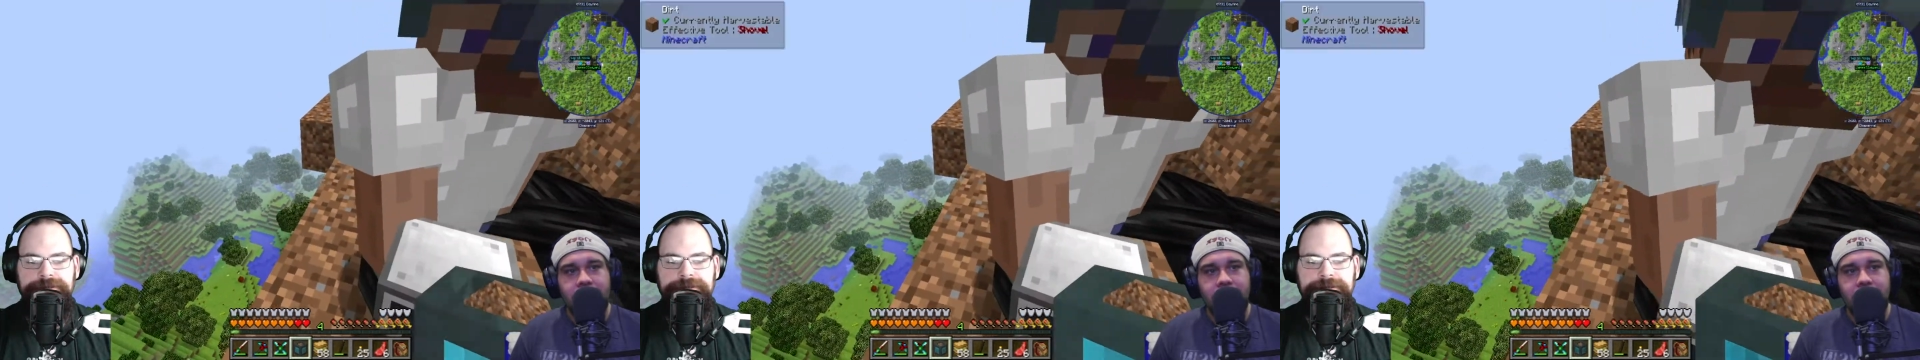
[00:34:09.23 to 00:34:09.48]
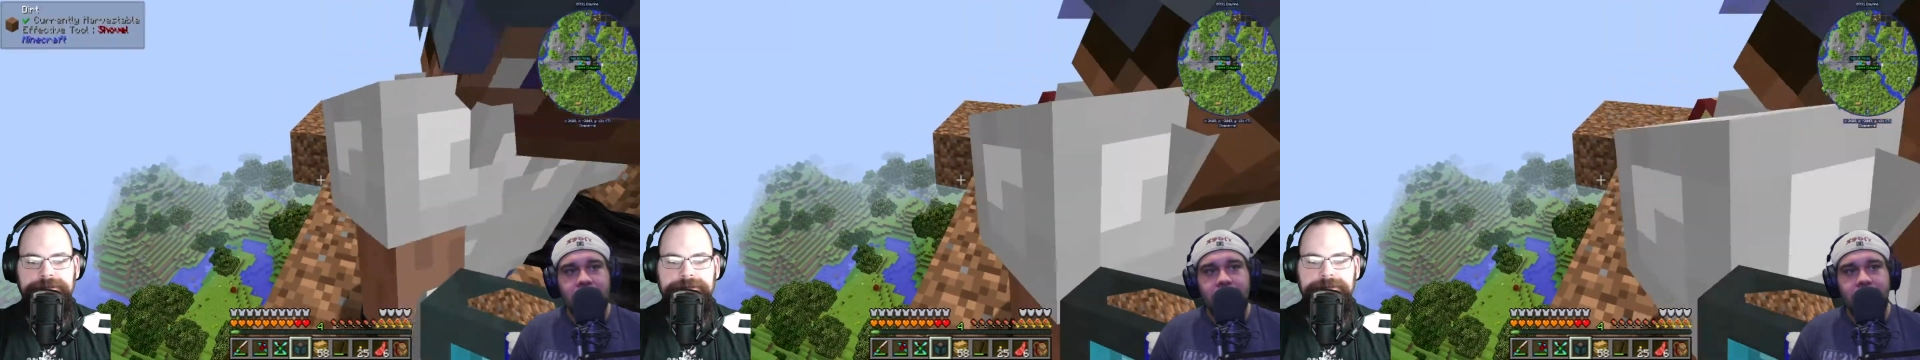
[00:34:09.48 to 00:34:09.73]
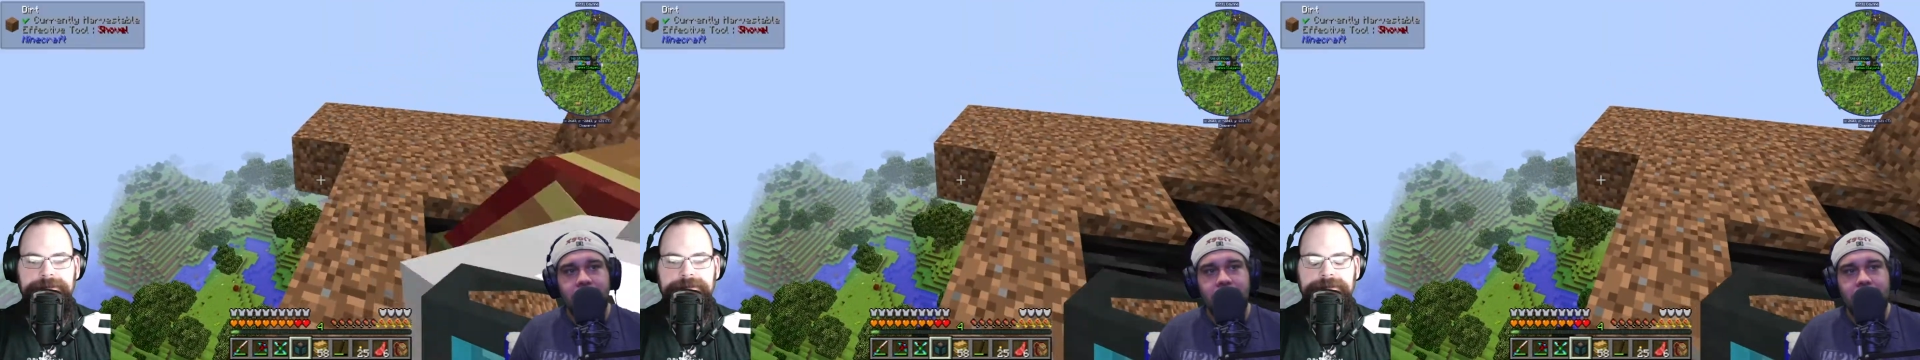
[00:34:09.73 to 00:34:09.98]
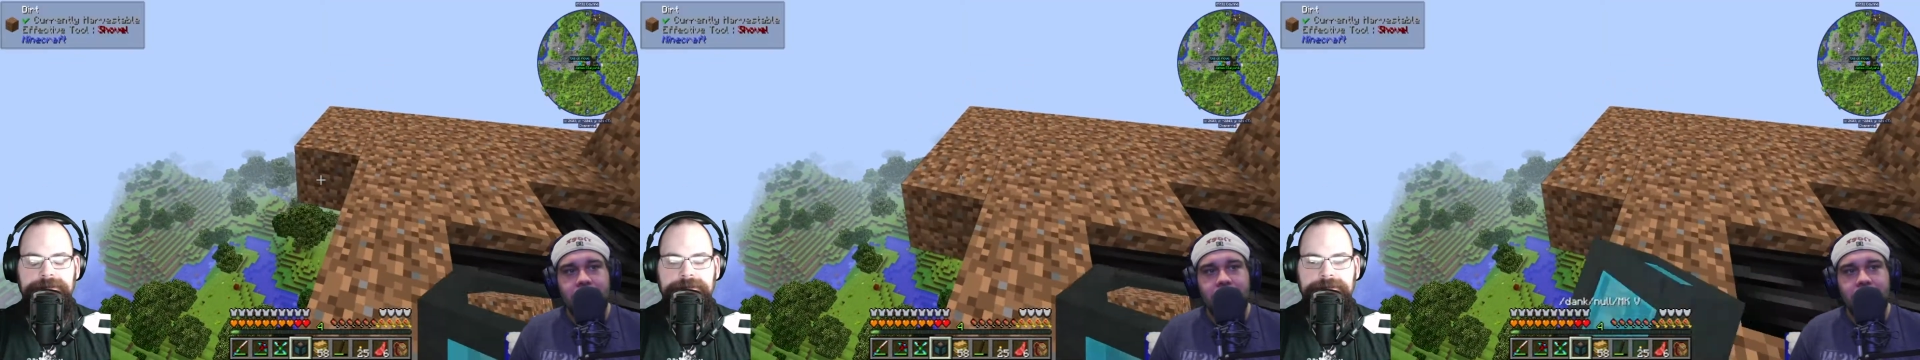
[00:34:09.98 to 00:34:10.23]

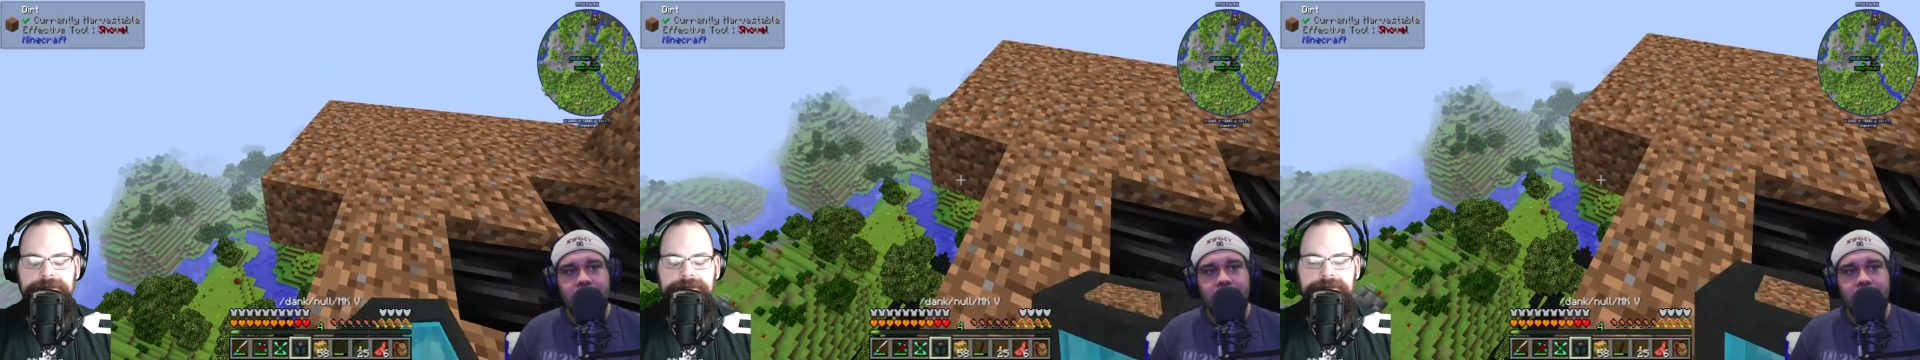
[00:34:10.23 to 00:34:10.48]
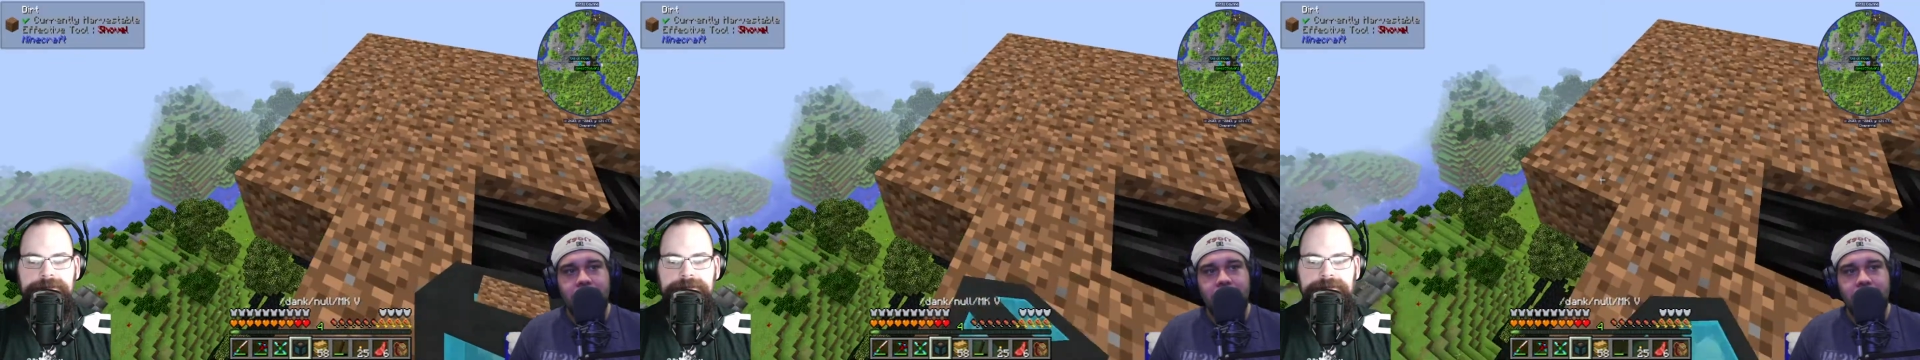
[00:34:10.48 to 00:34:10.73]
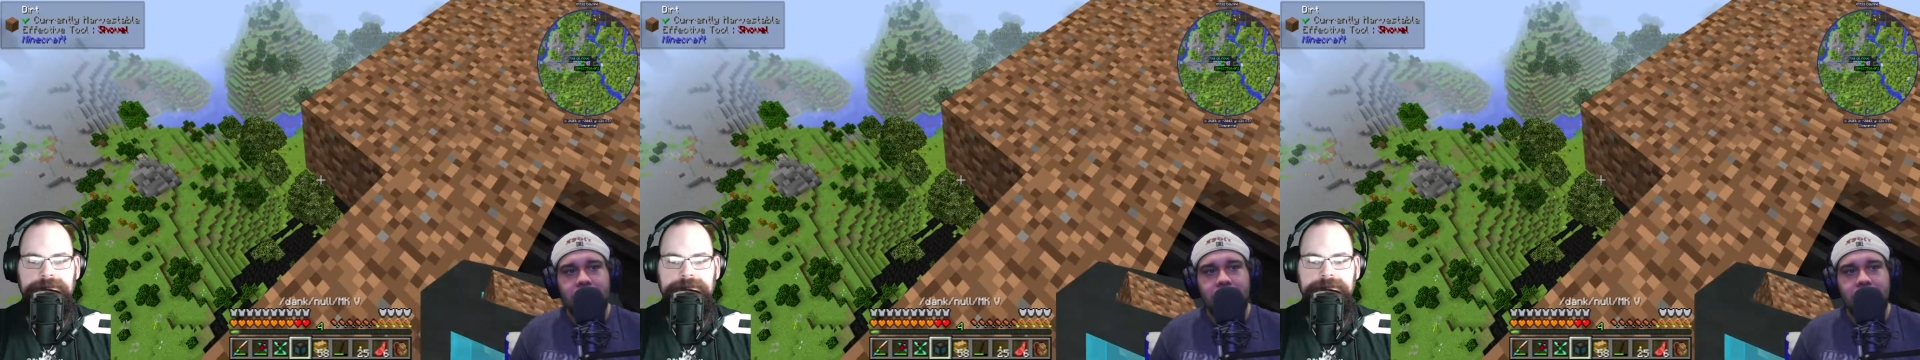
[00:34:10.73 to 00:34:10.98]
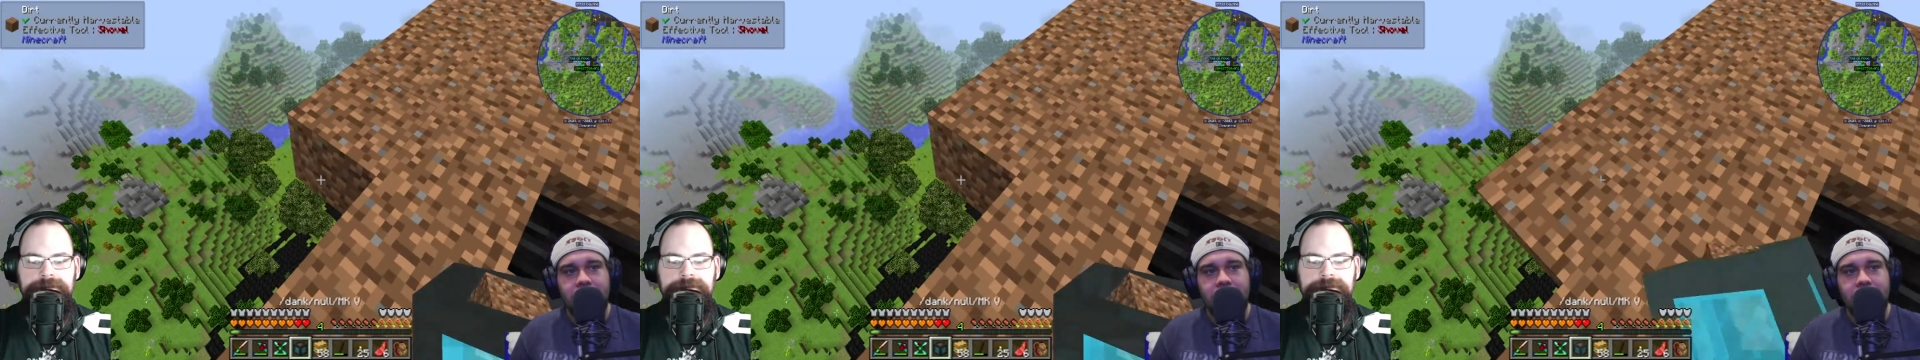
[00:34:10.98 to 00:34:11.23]

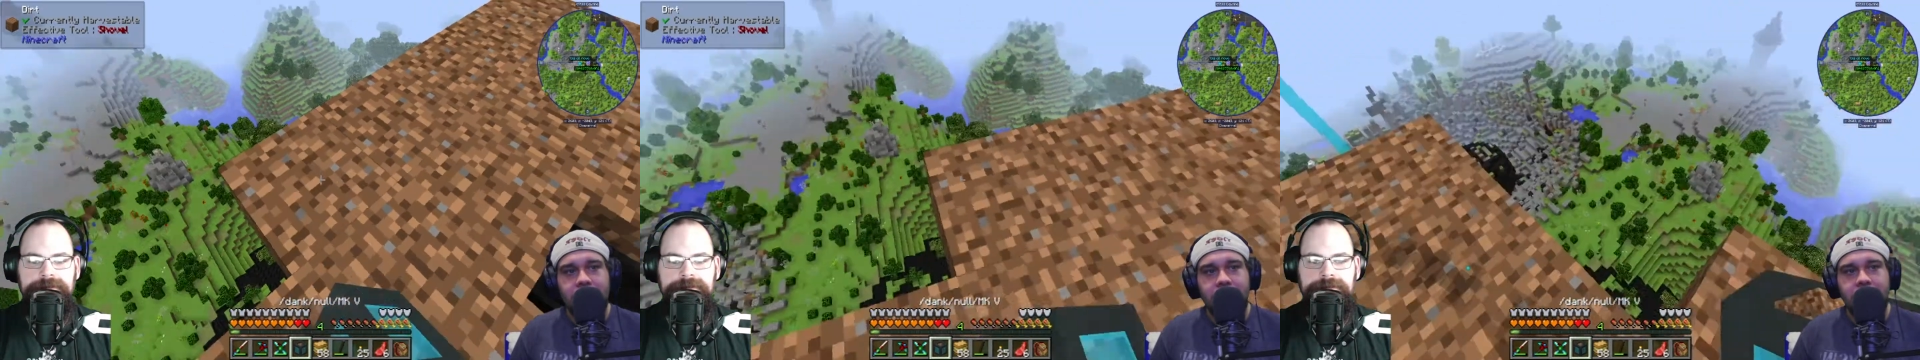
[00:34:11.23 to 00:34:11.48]
[no speech]